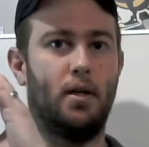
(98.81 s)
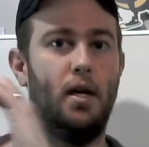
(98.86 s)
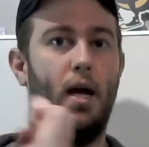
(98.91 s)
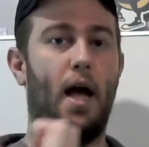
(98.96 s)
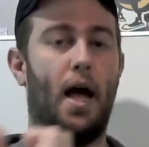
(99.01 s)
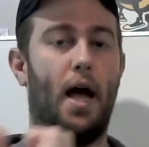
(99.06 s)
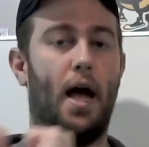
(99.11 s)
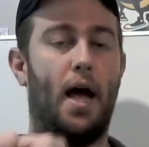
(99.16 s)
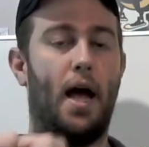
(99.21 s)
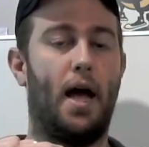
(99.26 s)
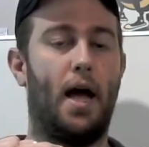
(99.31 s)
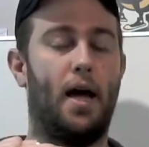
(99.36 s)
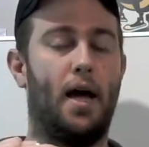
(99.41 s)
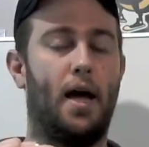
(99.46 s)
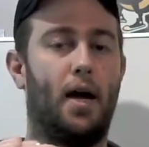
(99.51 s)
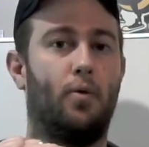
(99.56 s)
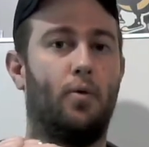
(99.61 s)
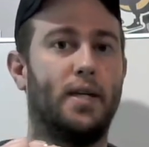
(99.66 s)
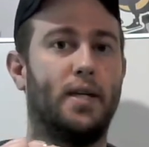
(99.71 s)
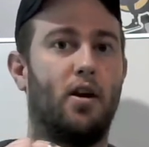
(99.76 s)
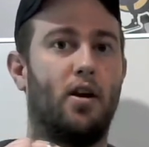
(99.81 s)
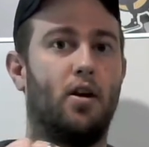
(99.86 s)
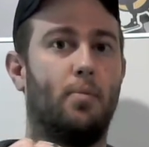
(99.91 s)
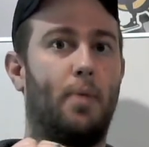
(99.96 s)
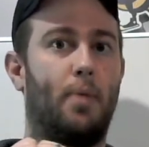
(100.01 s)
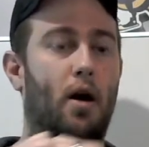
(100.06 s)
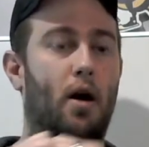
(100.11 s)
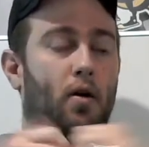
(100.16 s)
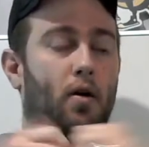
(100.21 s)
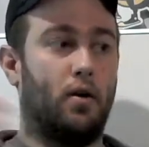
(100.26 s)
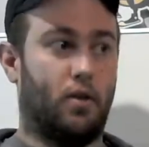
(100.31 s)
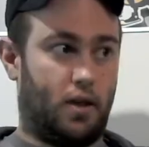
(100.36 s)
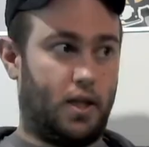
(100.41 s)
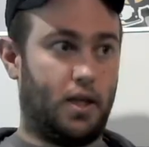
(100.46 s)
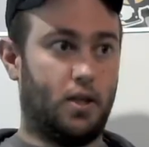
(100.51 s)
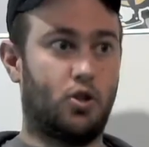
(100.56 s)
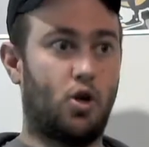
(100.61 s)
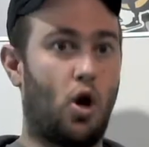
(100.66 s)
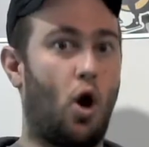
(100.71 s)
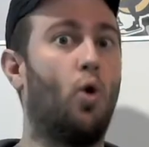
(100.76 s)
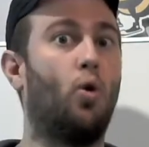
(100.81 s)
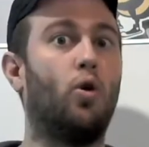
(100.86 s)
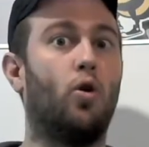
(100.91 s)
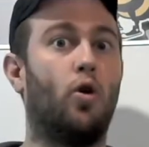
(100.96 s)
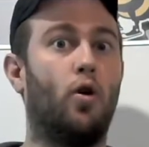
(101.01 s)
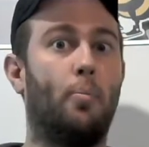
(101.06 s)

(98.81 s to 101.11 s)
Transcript: and we care about the total